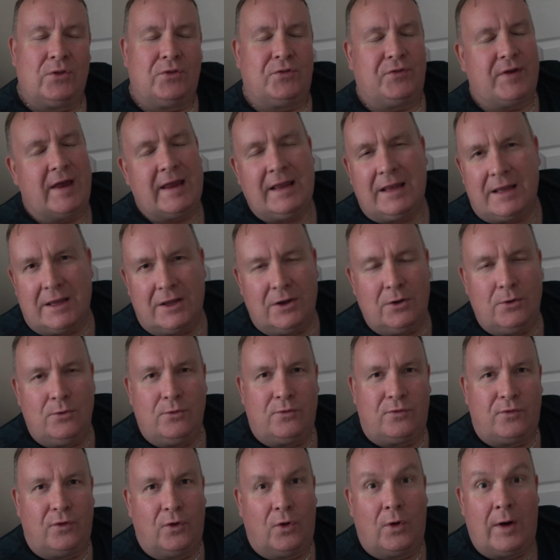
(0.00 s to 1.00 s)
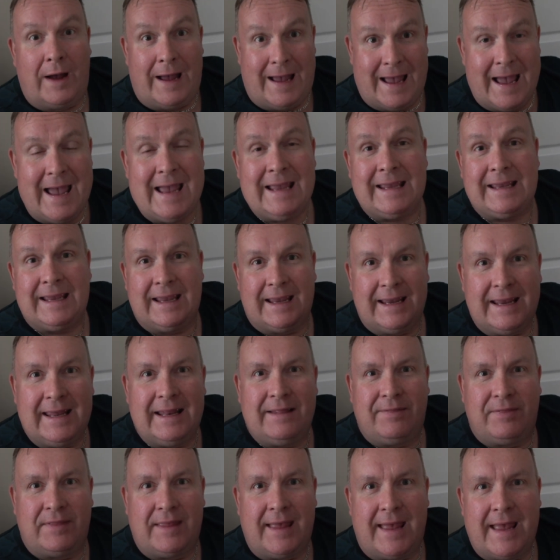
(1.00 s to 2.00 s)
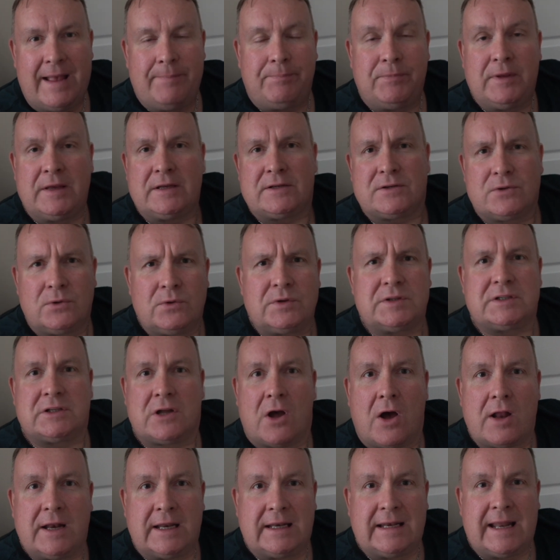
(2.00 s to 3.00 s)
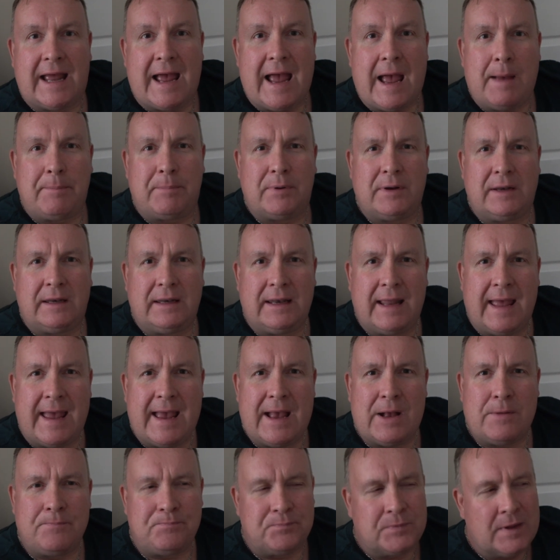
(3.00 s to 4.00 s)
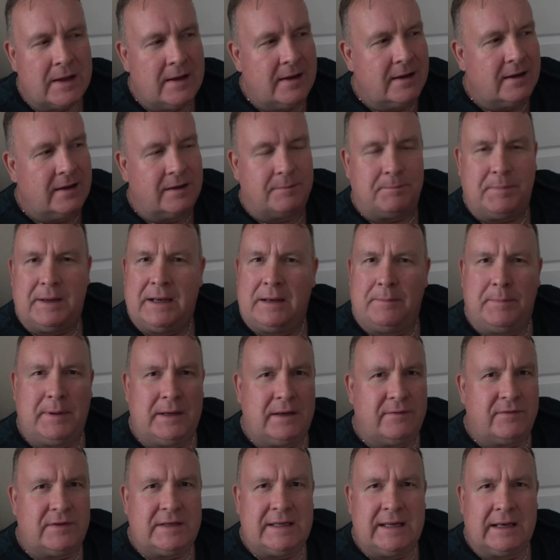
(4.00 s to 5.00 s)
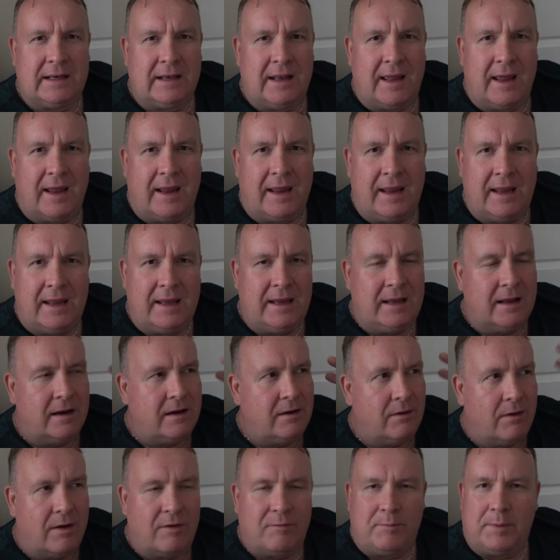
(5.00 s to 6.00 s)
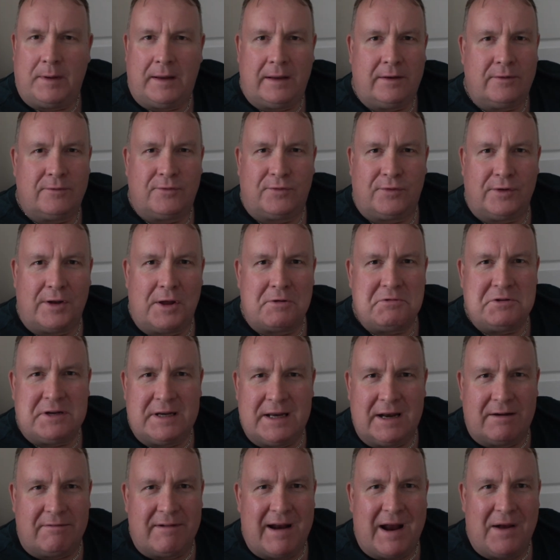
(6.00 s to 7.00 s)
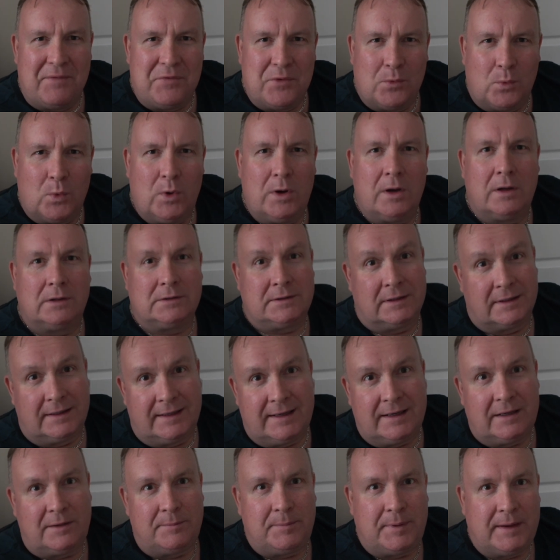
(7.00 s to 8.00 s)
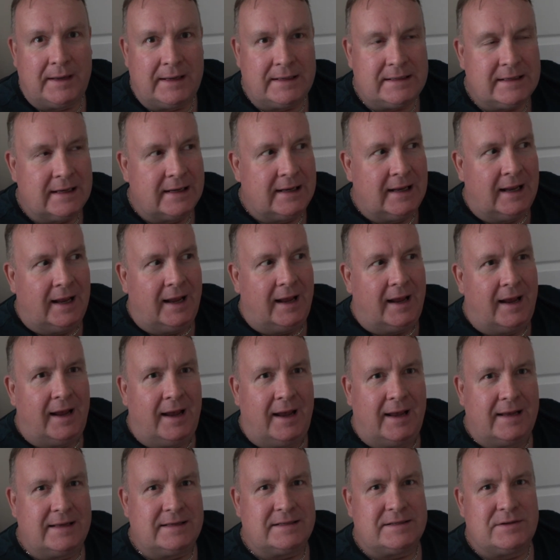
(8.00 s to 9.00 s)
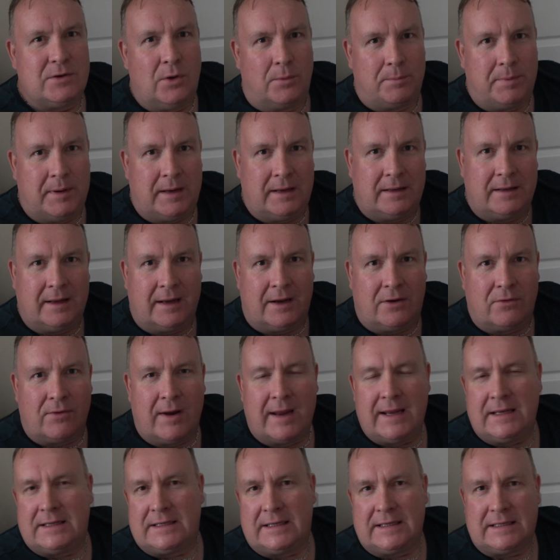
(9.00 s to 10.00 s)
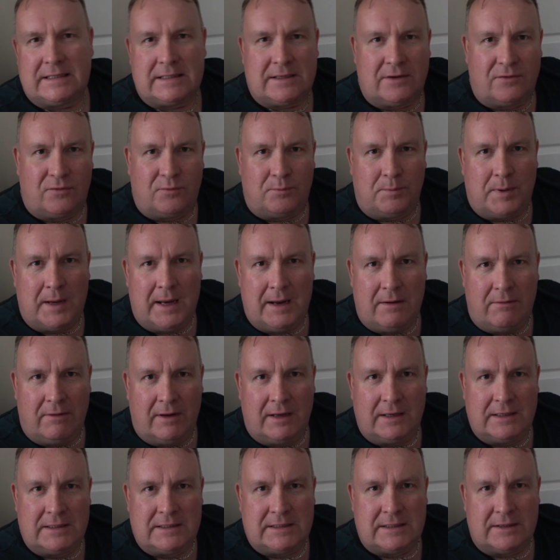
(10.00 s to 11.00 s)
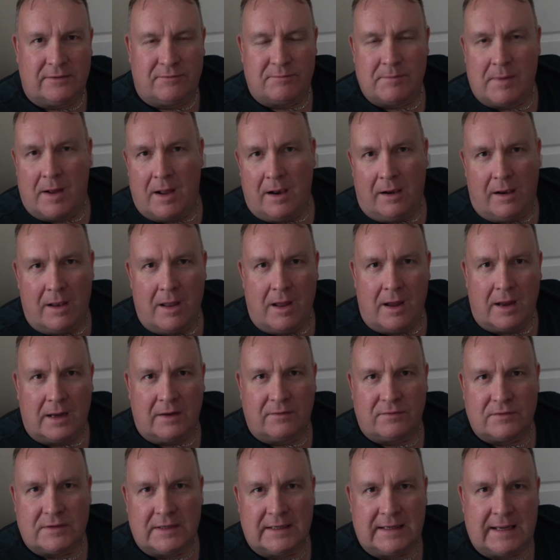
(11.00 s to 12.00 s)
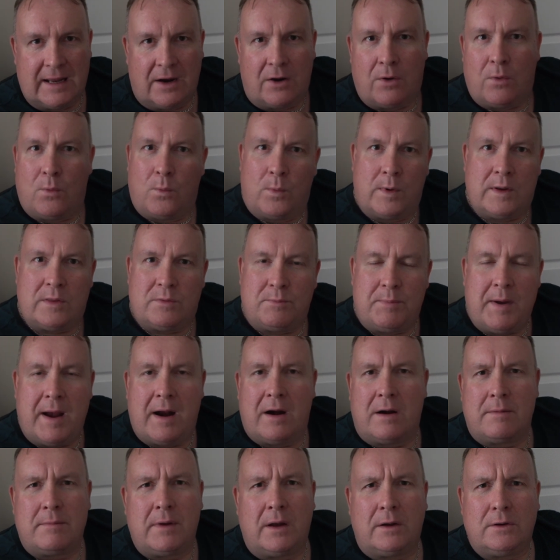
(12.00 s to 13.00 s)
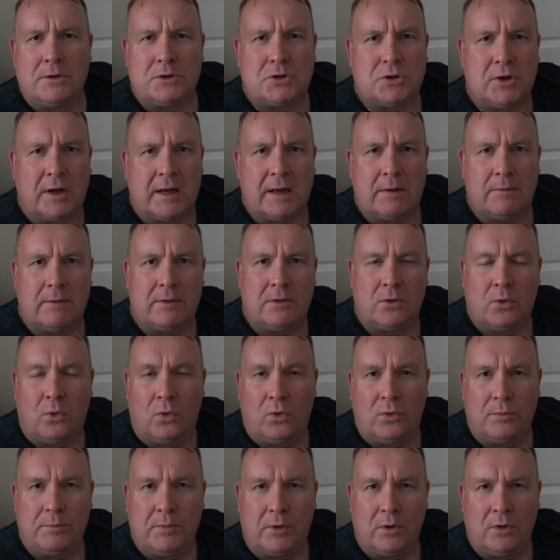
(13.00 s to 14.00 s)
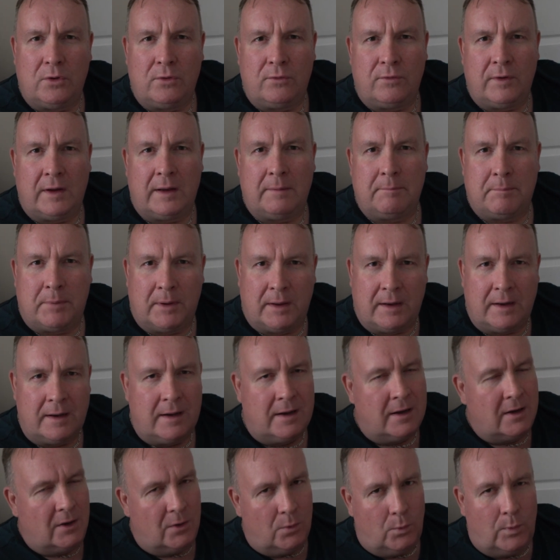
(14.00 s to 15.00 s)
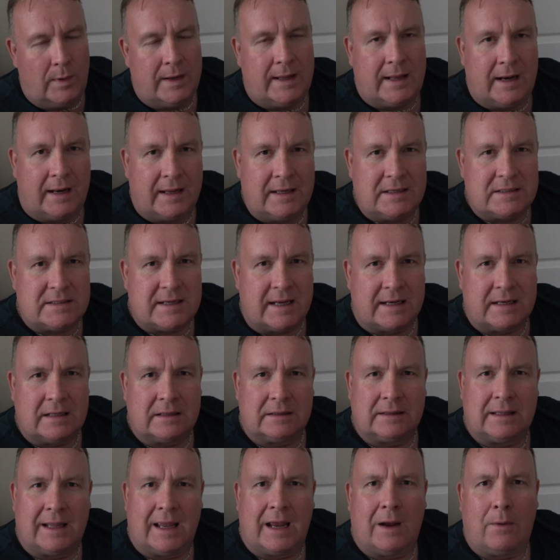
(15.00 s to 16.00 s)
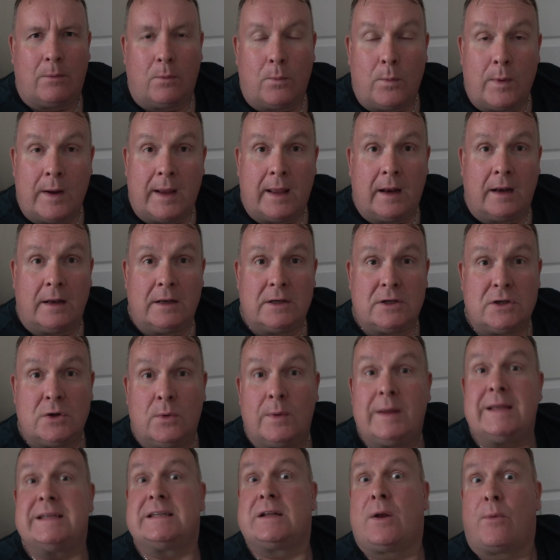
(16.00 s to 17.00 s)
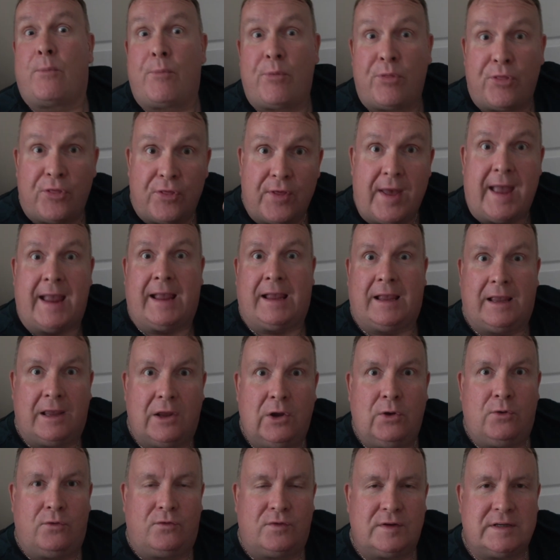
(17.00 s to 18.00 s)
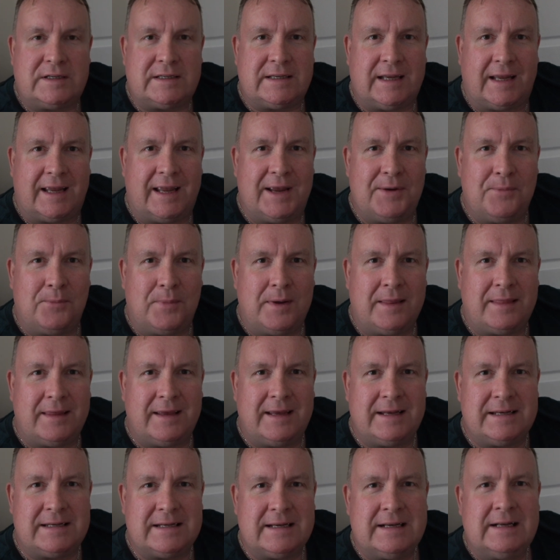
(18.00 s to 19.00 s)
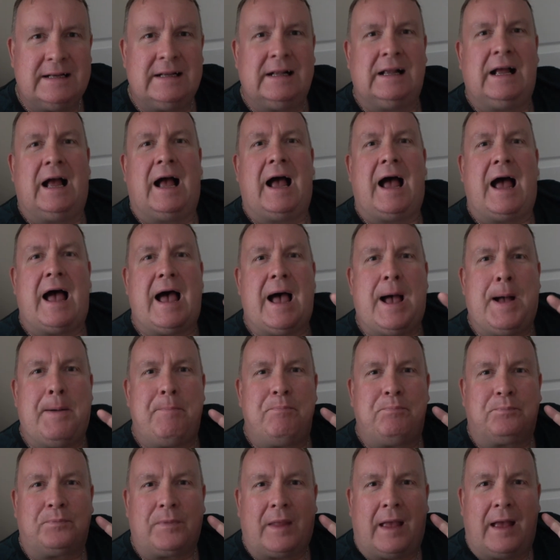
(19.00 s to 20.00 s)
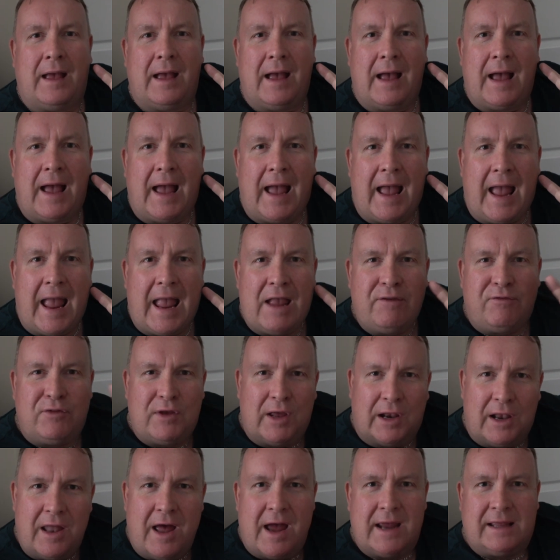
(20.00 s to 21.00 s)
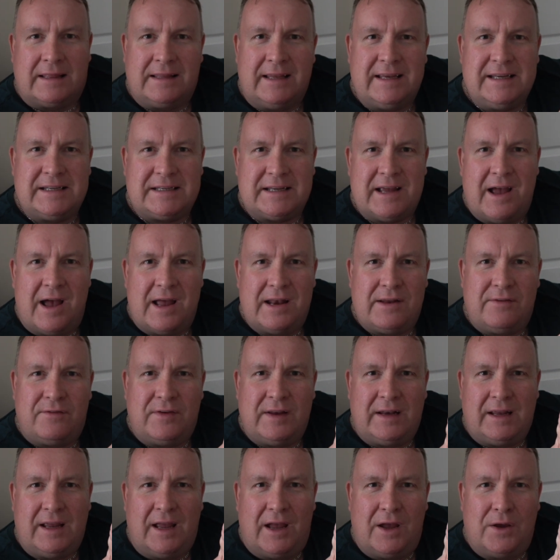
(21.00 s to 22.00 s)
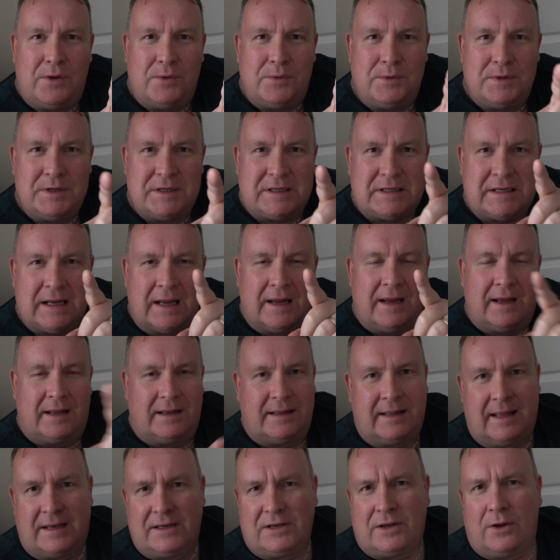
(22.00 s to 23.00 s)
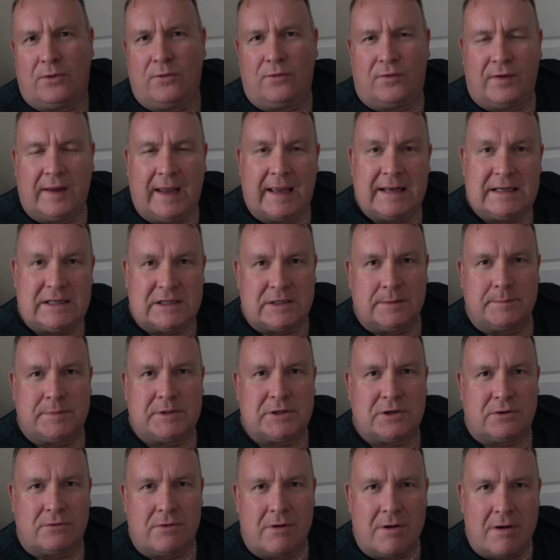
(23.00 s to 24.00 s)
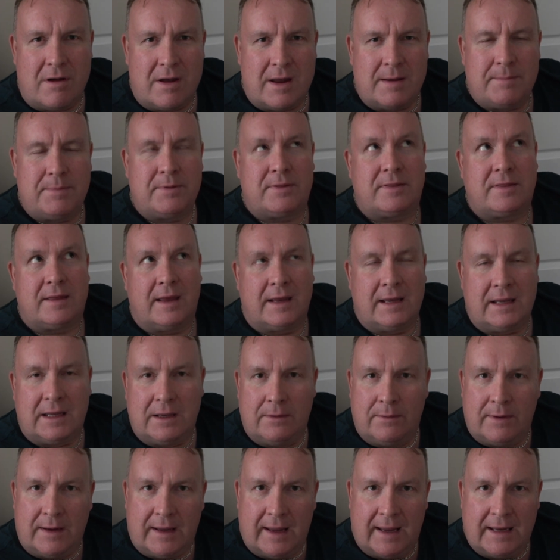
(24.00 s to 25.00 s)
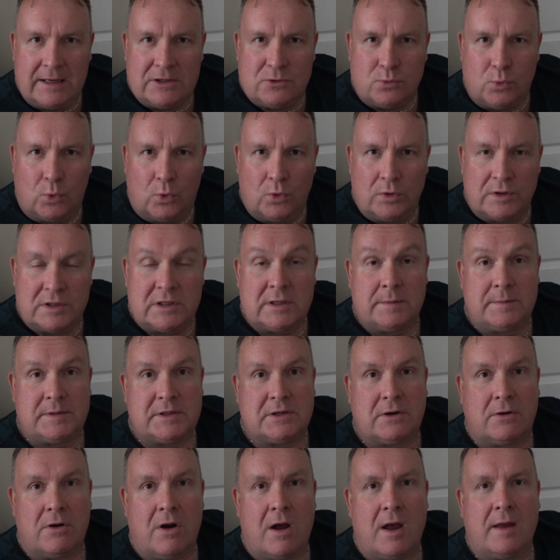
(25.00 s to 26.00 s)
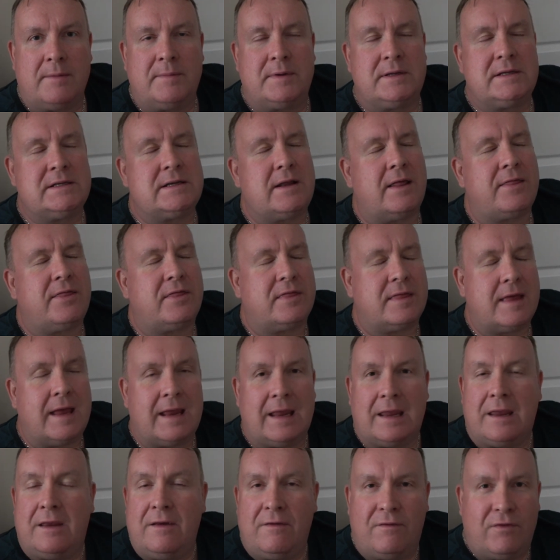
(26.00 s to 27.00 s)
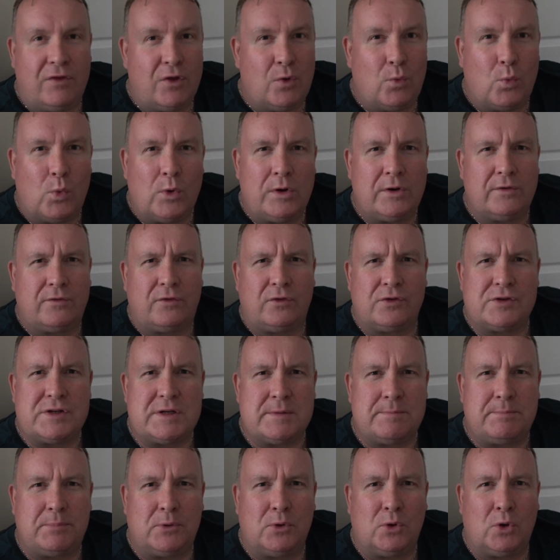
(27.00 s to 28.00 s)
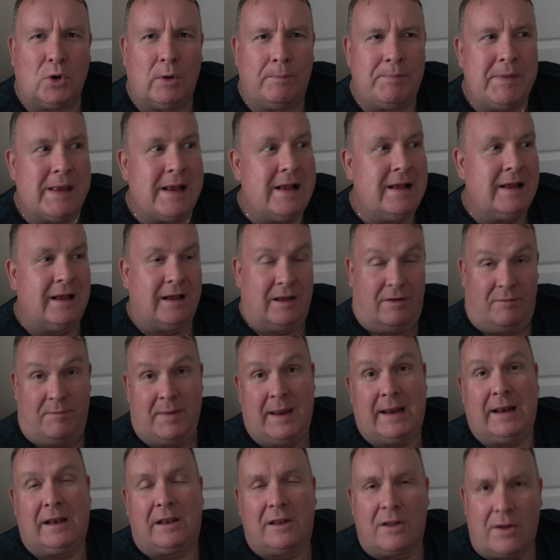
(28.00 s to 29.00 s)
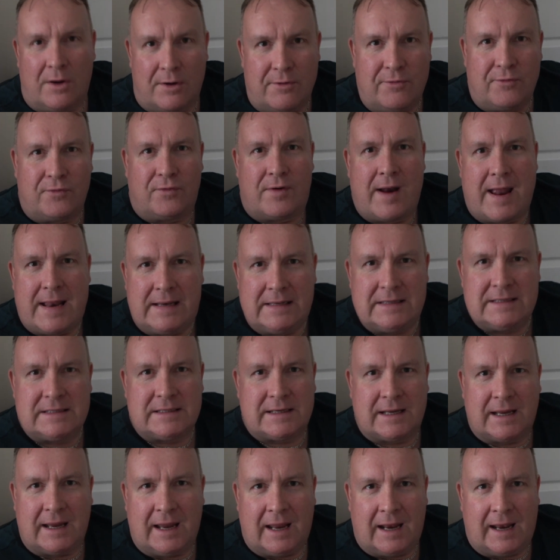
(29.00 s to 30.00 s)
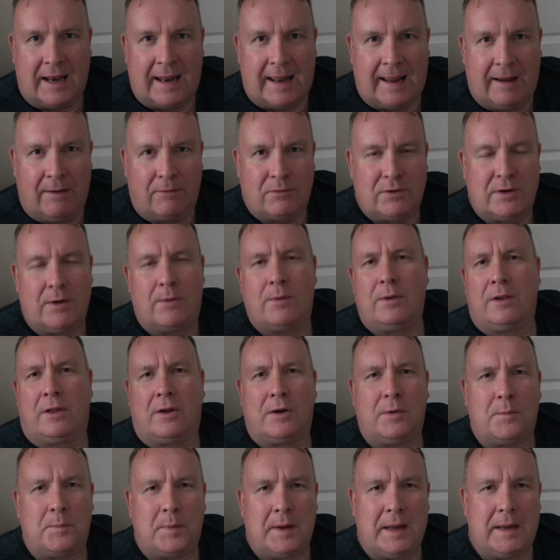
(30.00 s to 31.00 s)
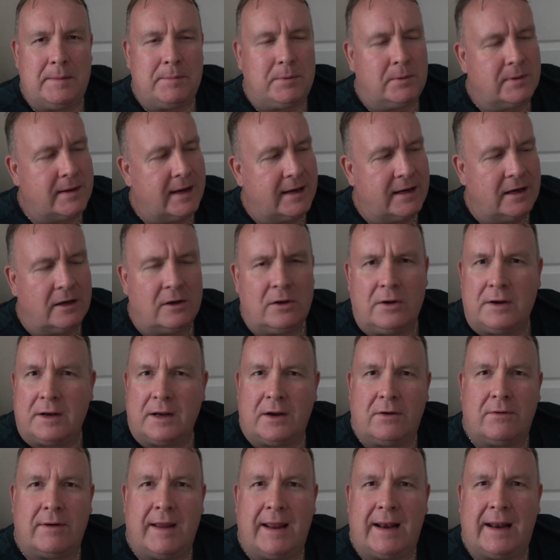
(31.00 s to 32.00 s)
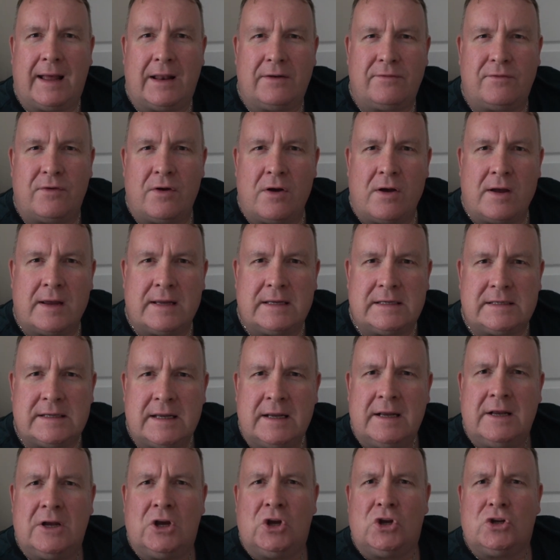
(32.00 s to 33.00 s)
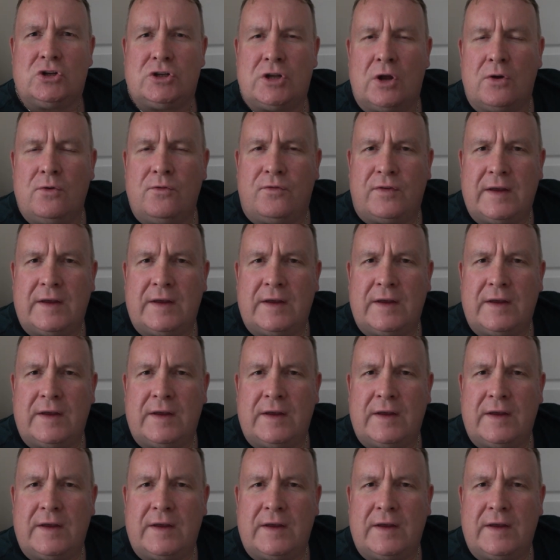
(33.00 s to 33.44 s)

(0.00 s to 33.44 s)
Thank you for hanging in there. It's all starting to happen now. Been a bit of delay. You know, I've been floating around the world a little bit. Uh, it's not been the greatest of periods of my life to get on with paramotoring, with all the moving, but we're getting settled now and we're getting to it. So thank you for sticking with it. Um, if you like these kind of videos, then don't forget to subscribe. Thank you again to all the subscribers. Thank you for the wonderful support. I've made a lot of friends here now, know a lot of people, get a lot of great advice. Don't